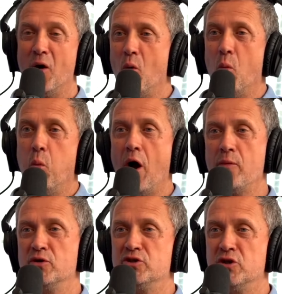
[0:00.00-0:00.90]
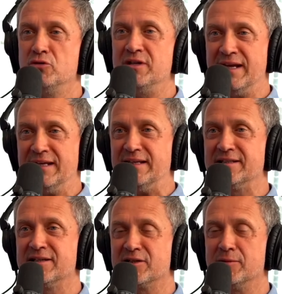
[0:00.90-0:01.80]
Why would you need
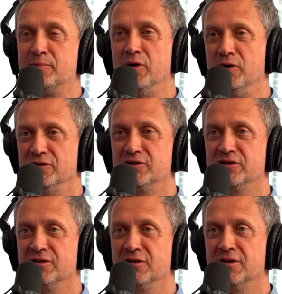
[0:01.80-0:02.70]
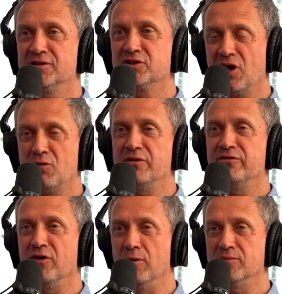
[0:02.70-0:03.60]
to put solar
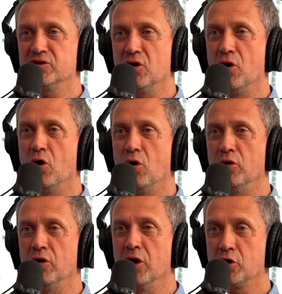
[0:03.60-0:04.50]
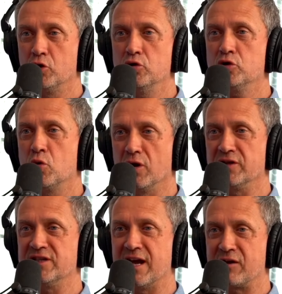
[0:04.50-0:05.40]
farms on good
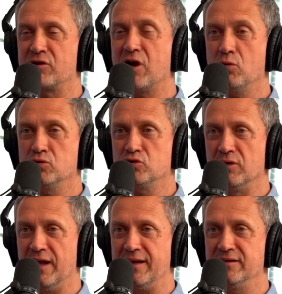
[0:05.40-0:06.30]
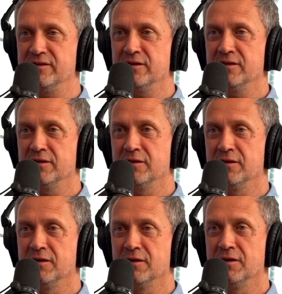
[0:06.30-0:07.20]
quality agricultural land
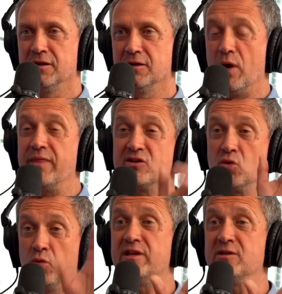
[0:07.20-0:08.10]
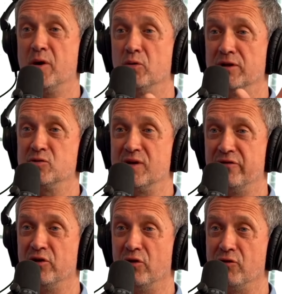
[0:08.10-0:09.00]
when there's all these buildings with
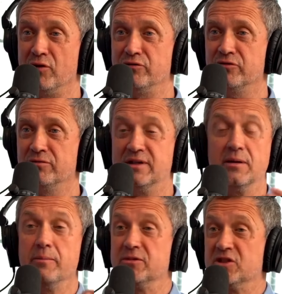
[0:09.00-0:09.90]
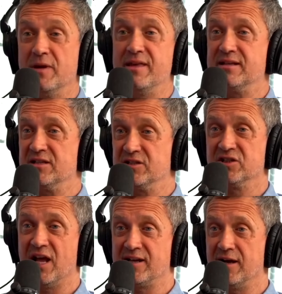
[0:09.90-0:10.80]
nothing on the roof? To me, that doesn't
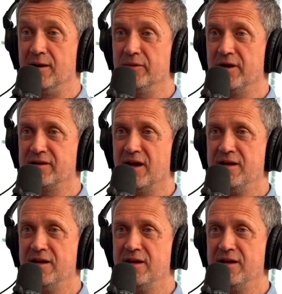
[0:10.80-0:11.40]
stack up, okay?